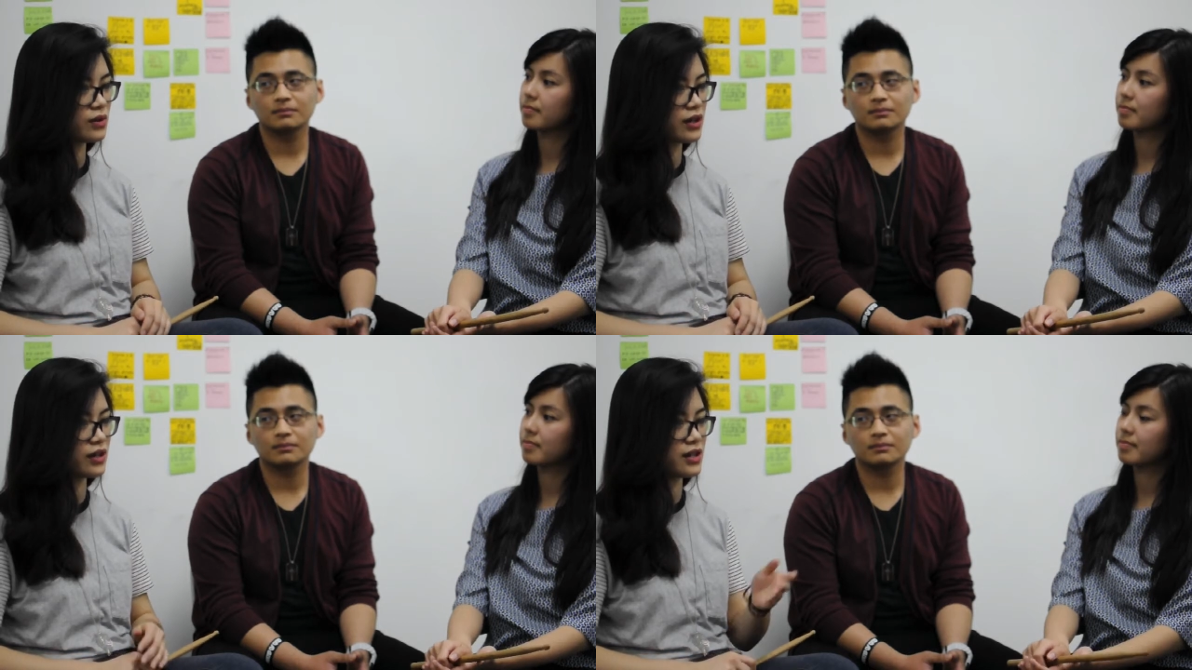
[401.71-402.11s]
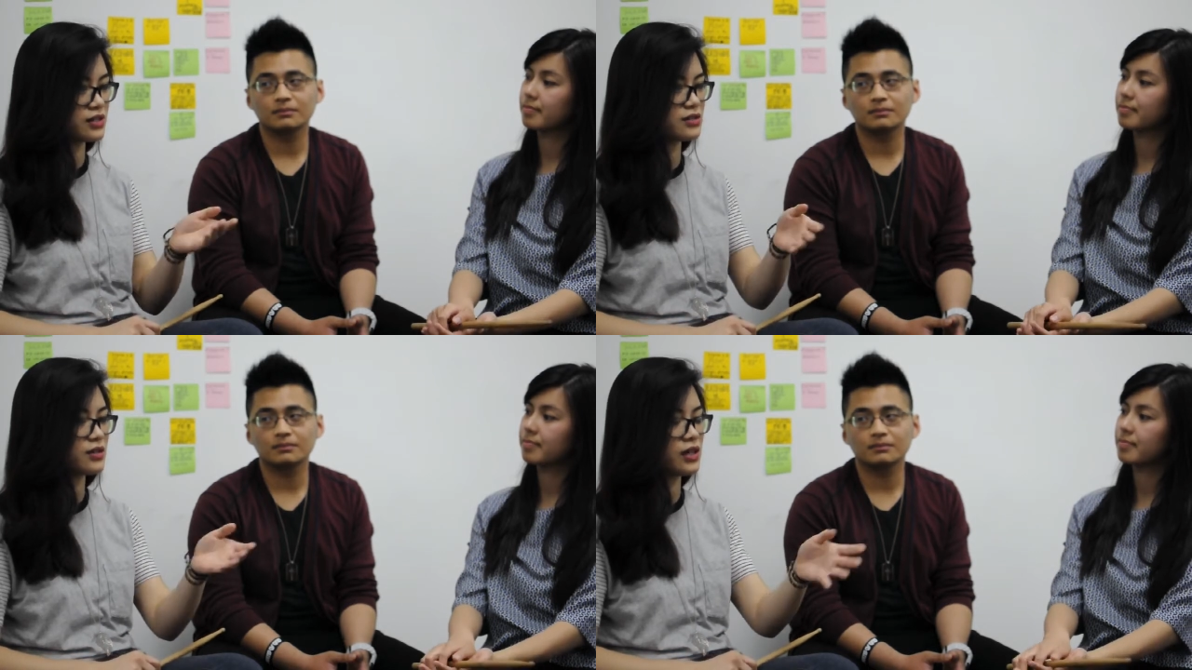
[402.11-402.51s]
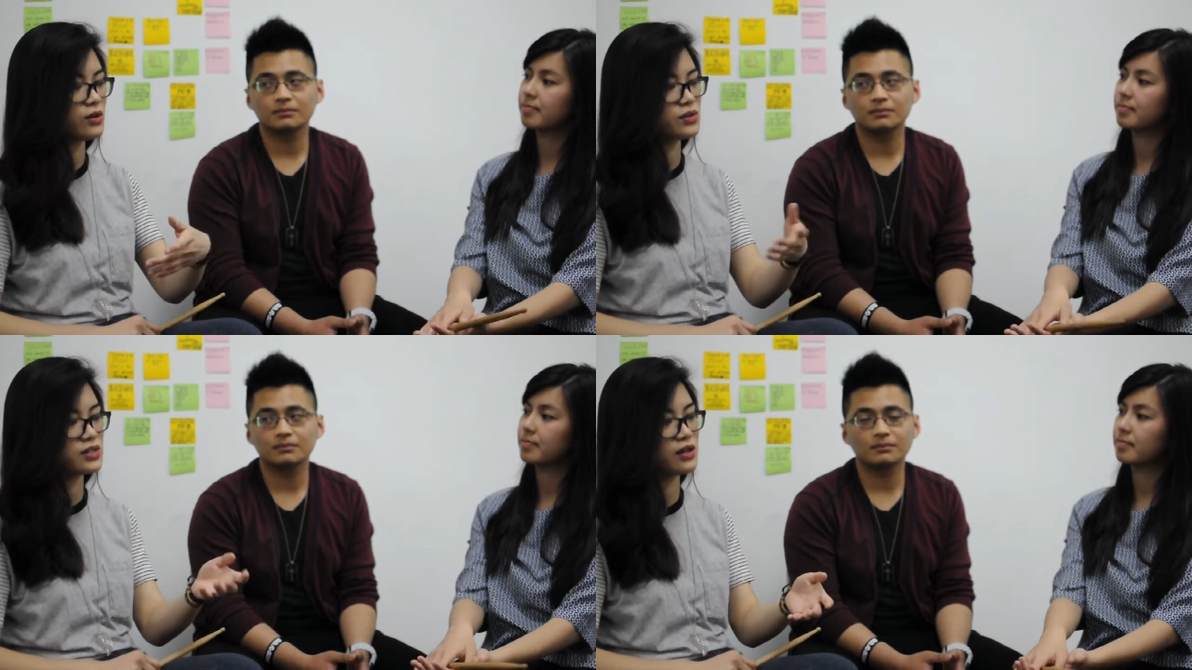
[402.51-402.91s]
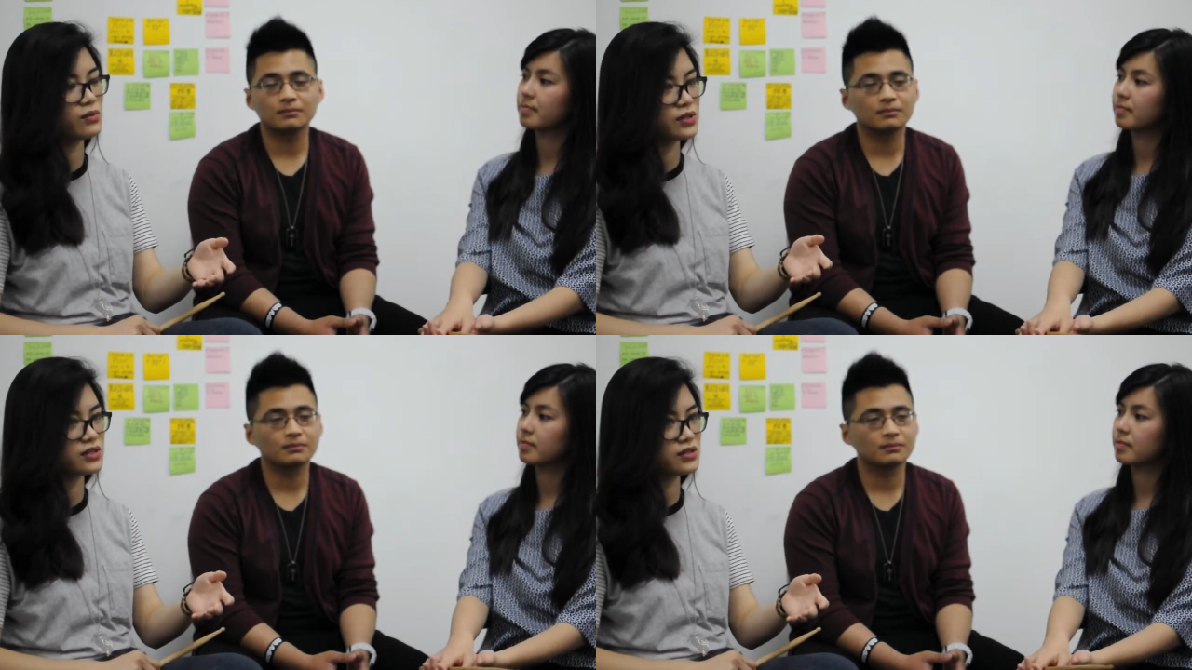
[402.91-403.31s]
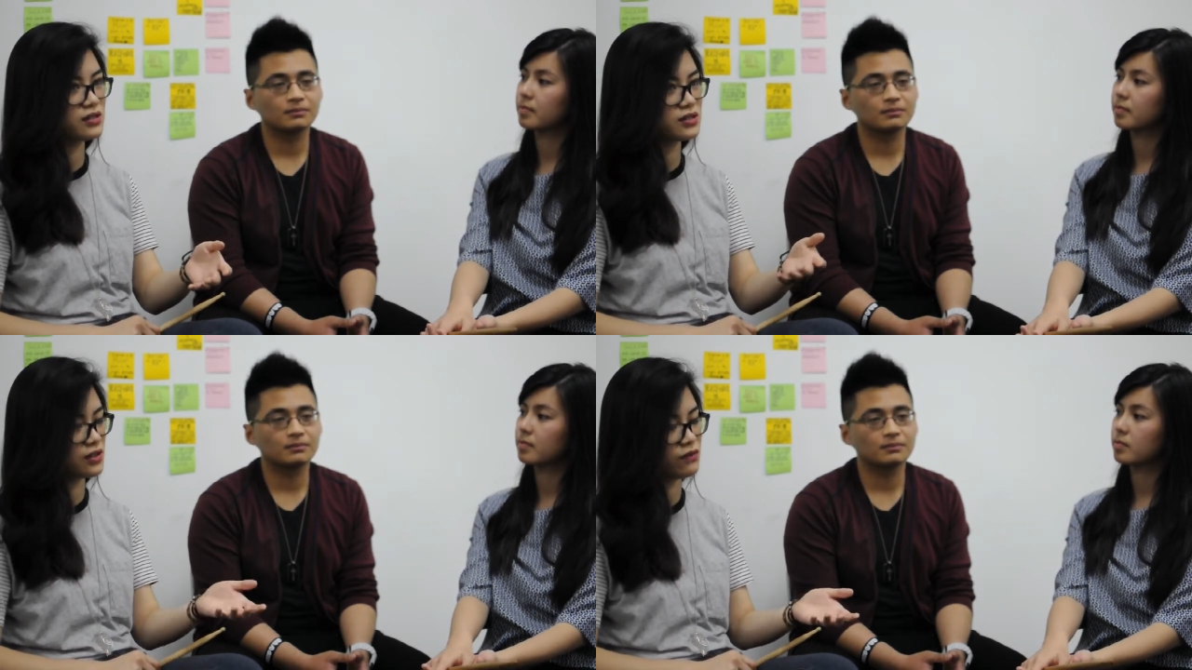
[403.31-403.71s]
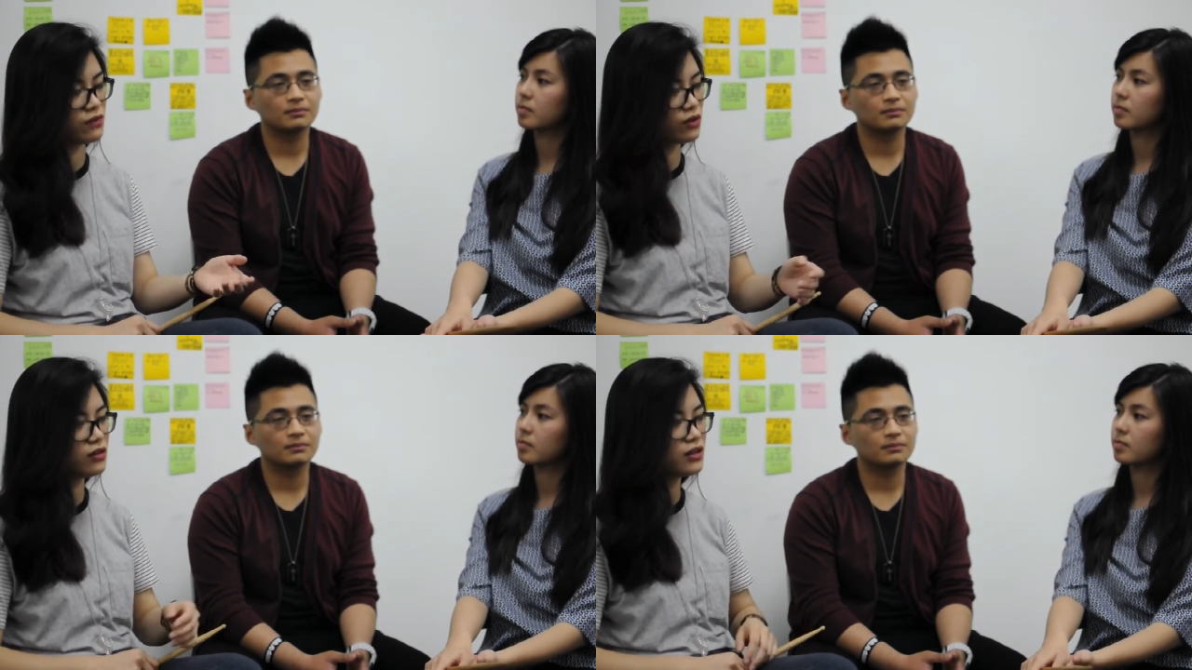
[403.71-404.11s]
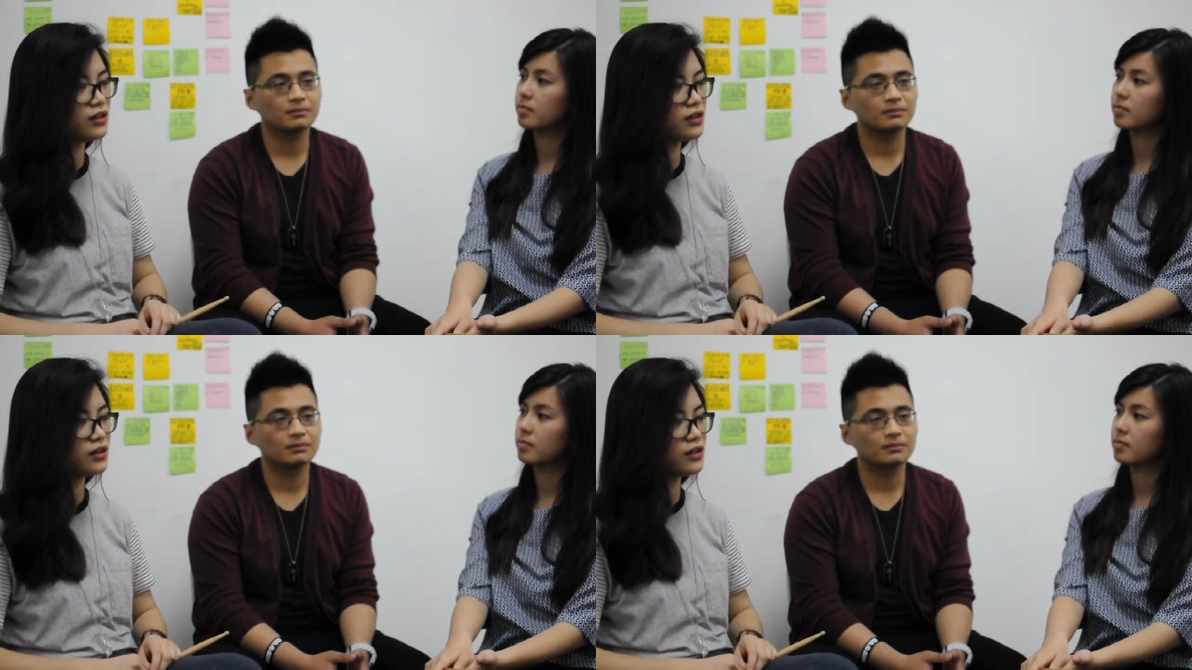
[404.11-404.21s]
Speaker 1: I guess you said was sinful.